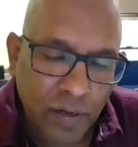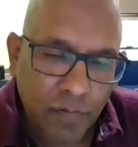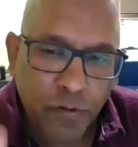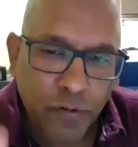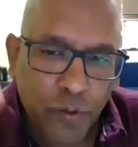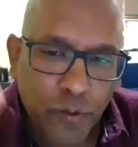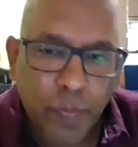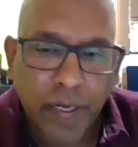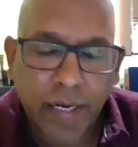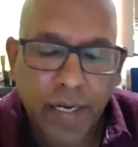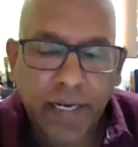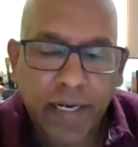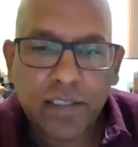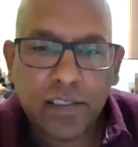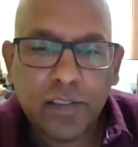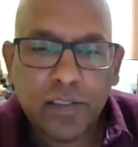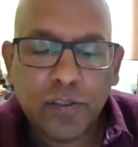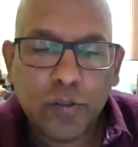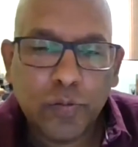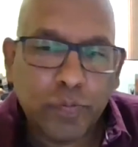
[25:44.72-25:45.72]
few
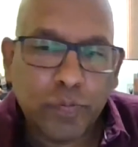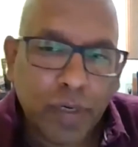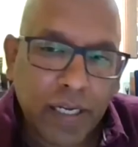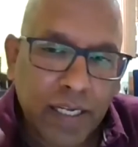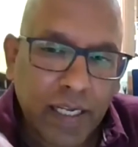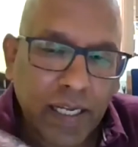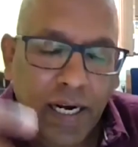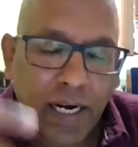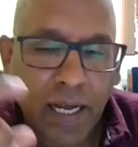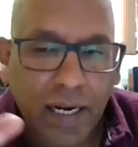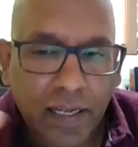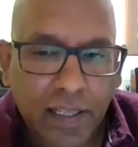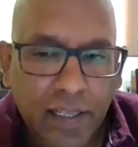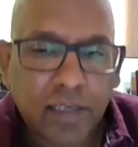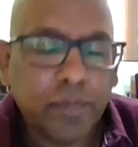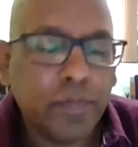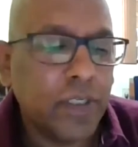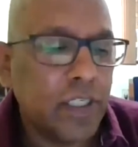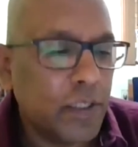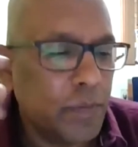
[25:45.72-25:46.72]
minutes to bring in
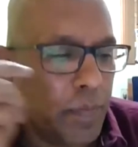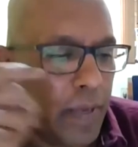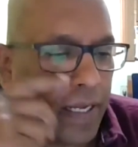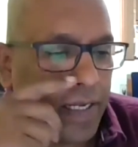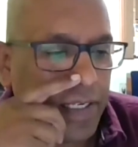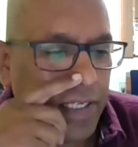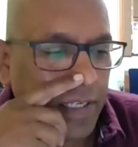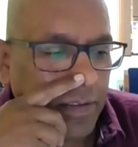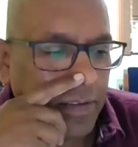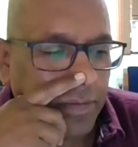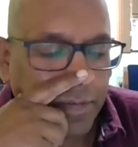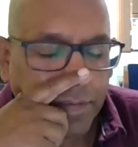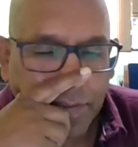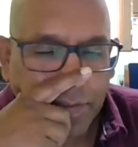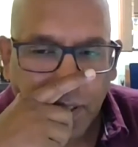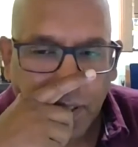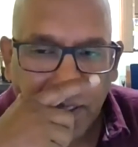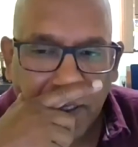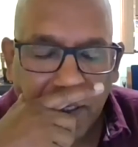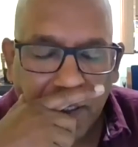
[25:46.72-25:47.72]
another perspective,
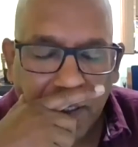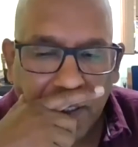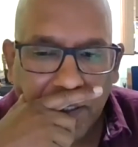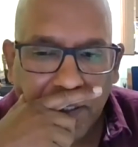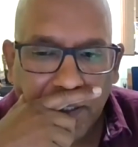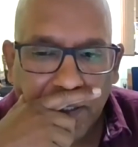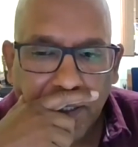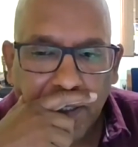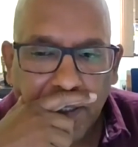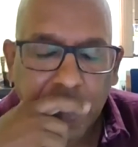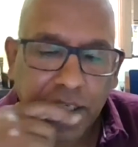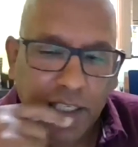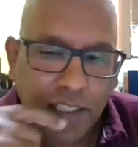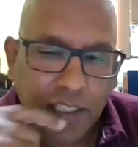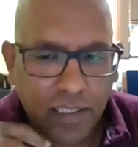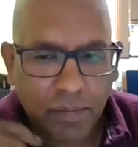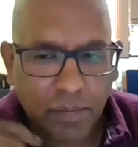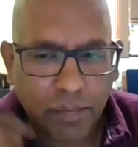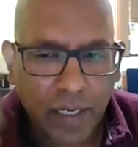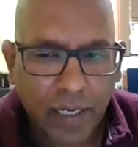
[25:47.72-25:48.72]

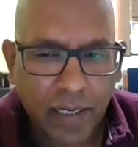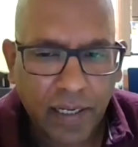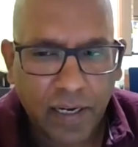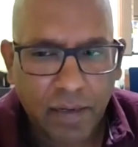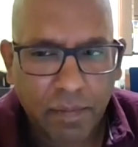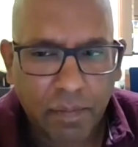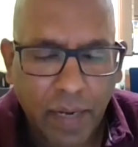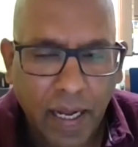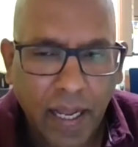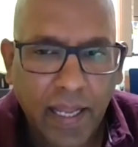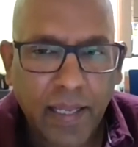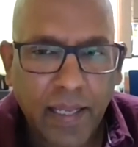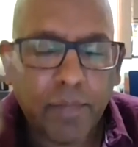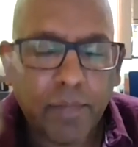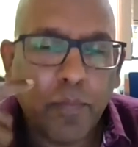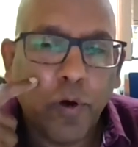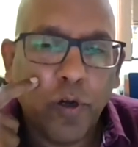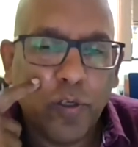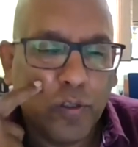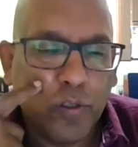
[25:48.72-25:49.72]
just to bring in my
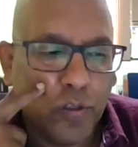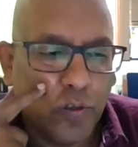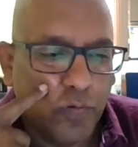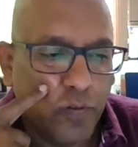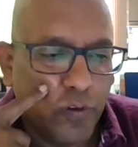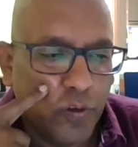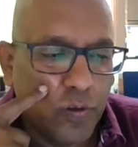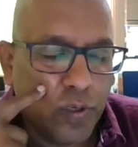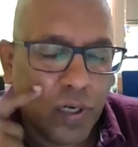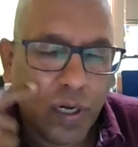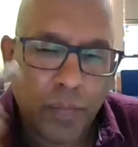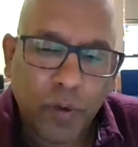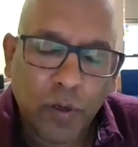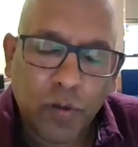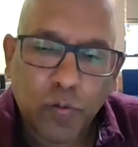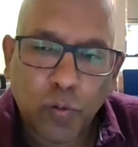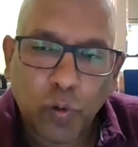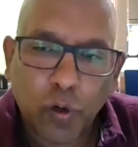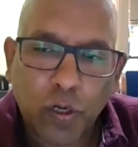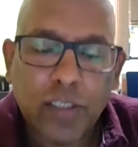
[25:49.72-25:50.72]
point of view
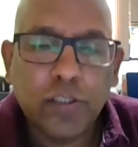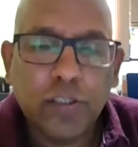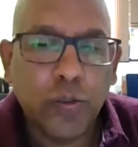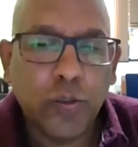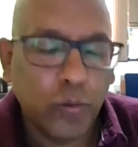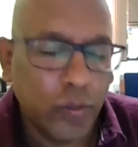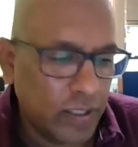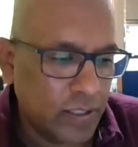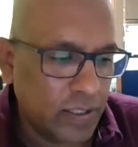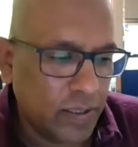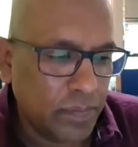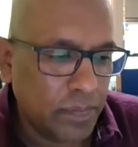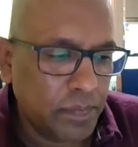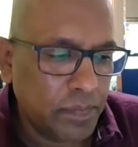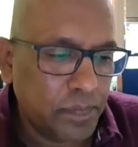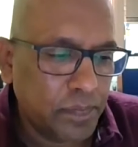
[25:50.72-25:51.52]
about what is tourism.